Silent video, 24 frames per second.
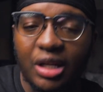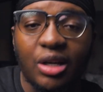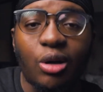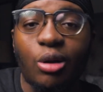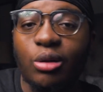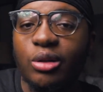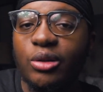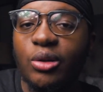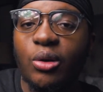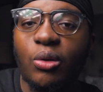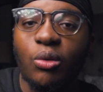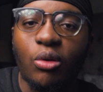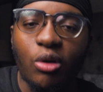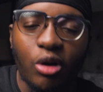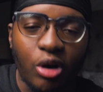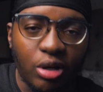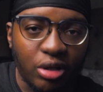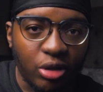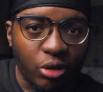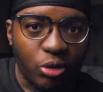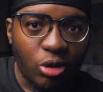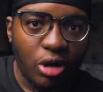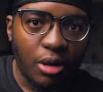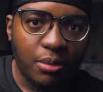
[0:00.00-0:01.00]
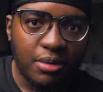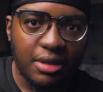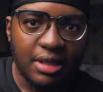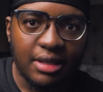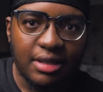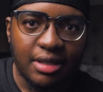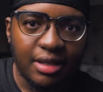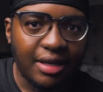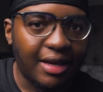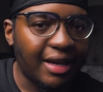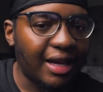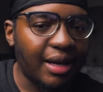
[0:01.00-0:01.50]
Although on a crop
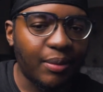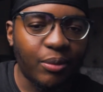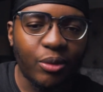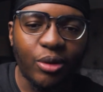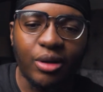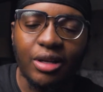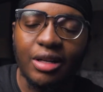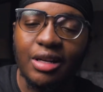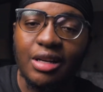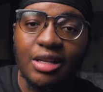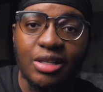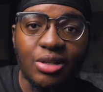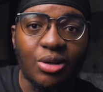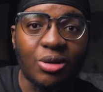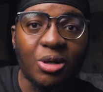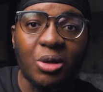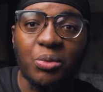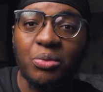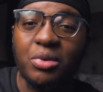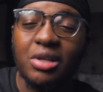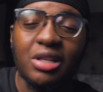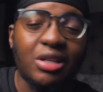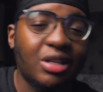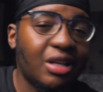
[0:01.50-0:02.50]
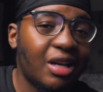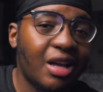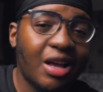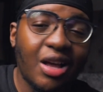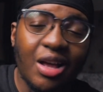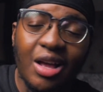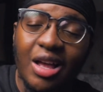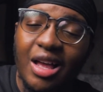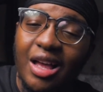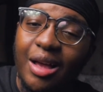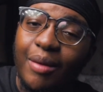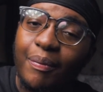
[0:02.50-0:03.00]
sensor camera it is gonna be
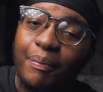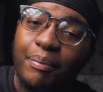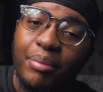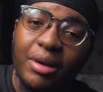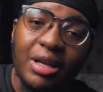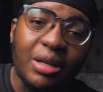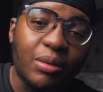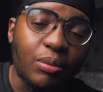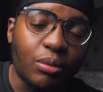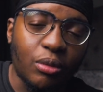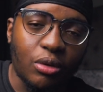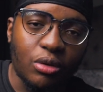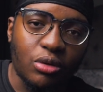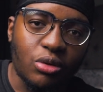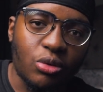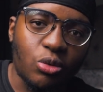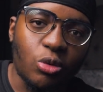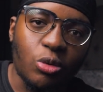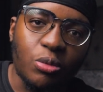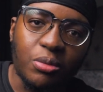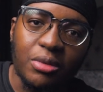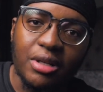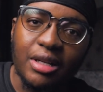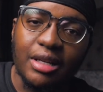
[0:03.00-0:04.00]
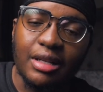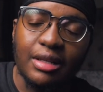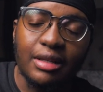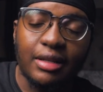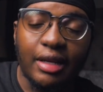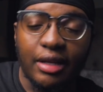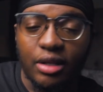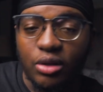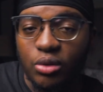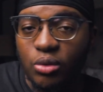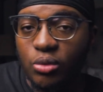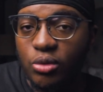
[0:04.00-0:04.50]
a bit more zoomed in
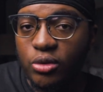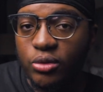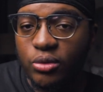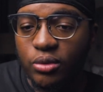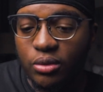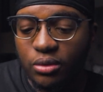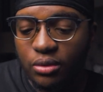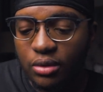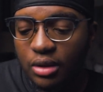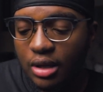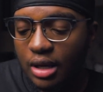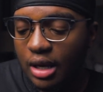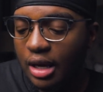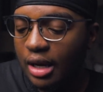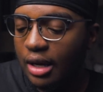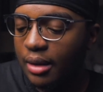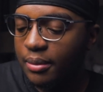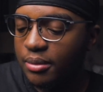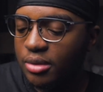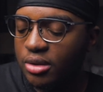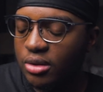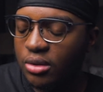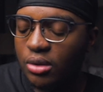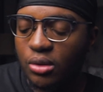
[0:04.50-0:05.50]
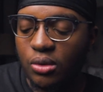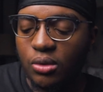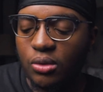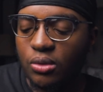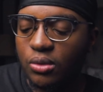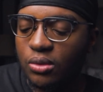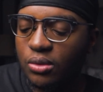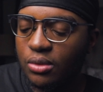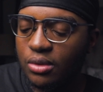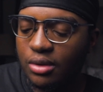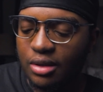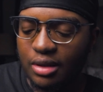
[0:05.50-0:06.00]
than usual.
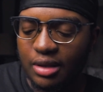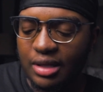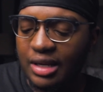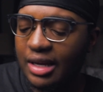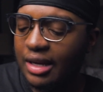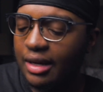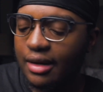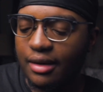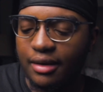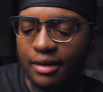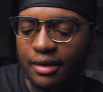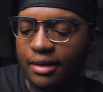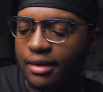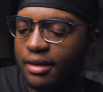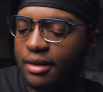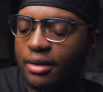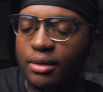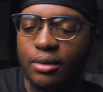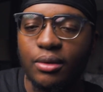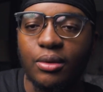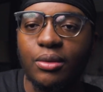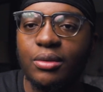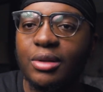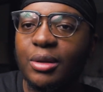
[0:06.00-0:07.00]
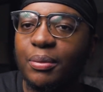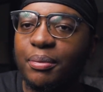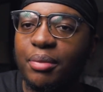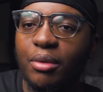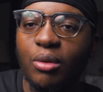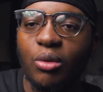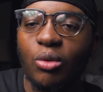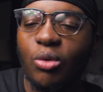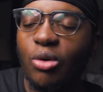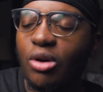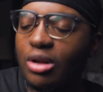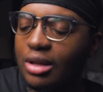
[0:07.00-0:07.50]
So yeah, the
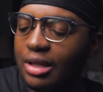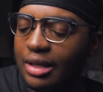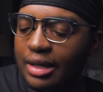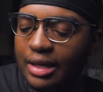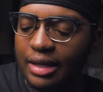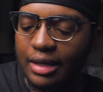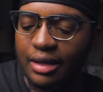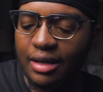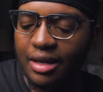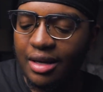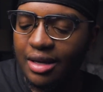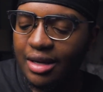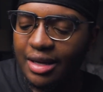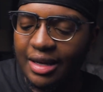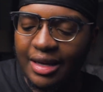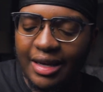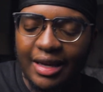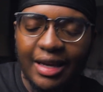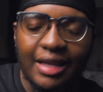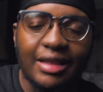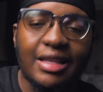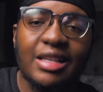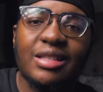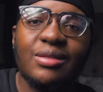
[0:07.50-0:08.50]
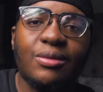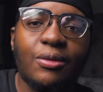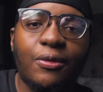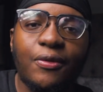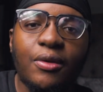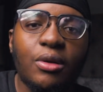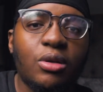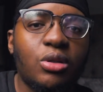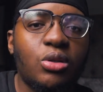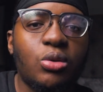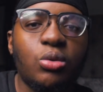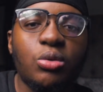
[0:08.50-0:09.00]
build quality doesn't
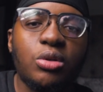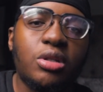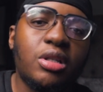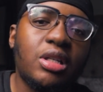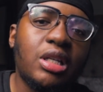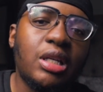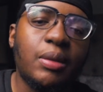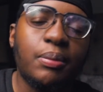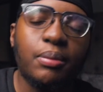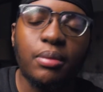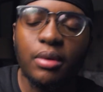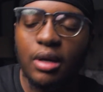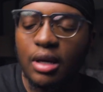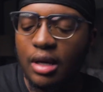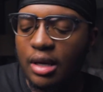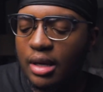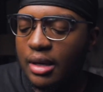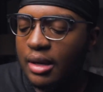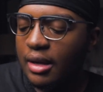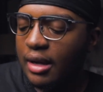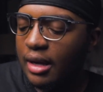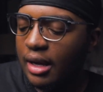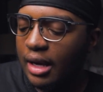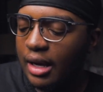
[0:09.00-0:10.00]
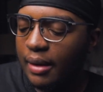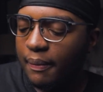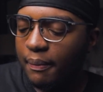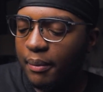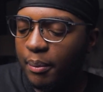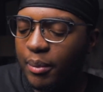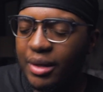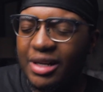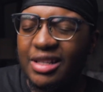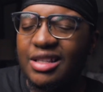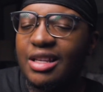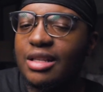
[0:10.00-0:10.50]
feel too cheap,
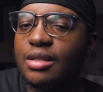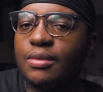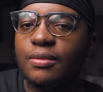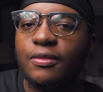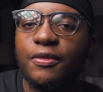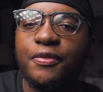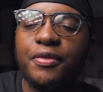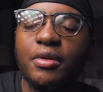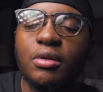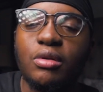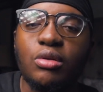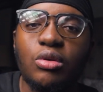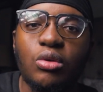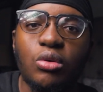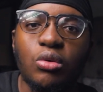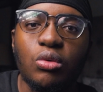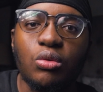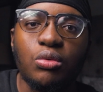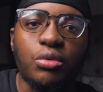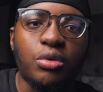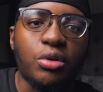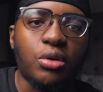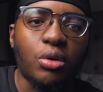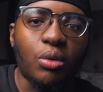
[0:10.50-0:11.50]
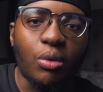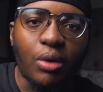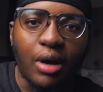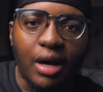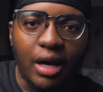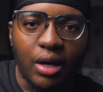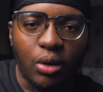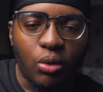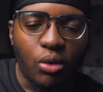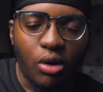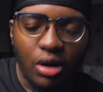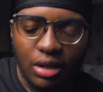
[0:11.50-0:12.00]
but it doesn't feel too
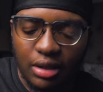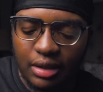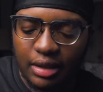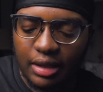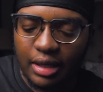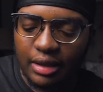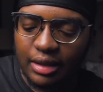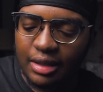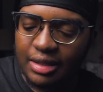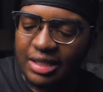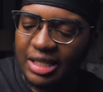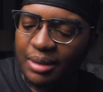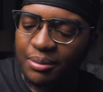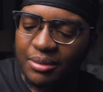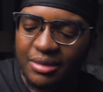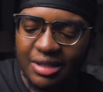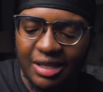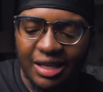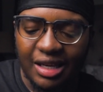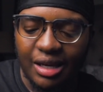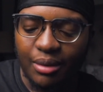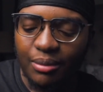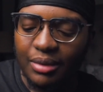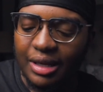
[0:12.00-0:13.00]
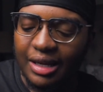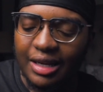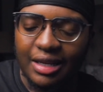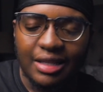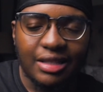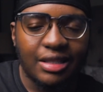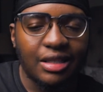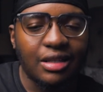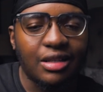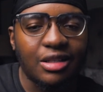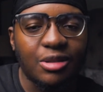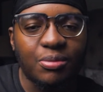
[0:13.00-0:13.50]
high quality at the same time. Like I
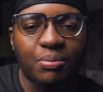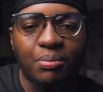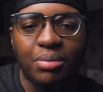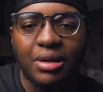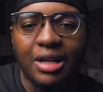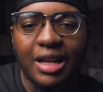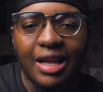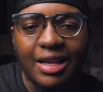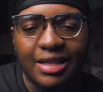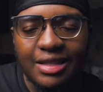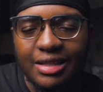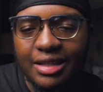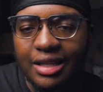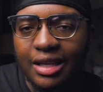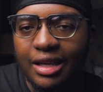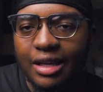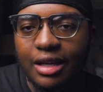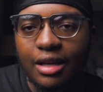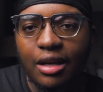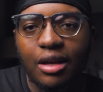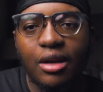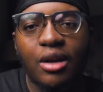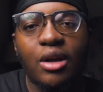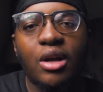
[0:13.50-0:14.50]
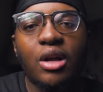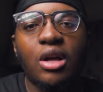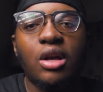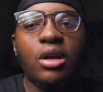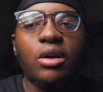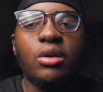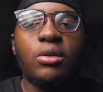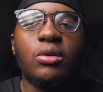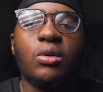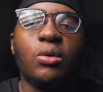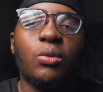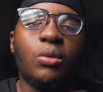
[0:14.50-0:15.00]
said, it's plastic,
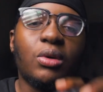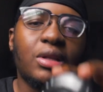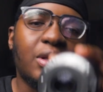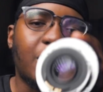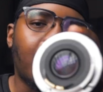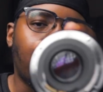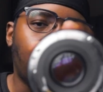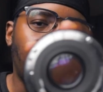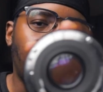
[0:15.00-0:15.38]
with the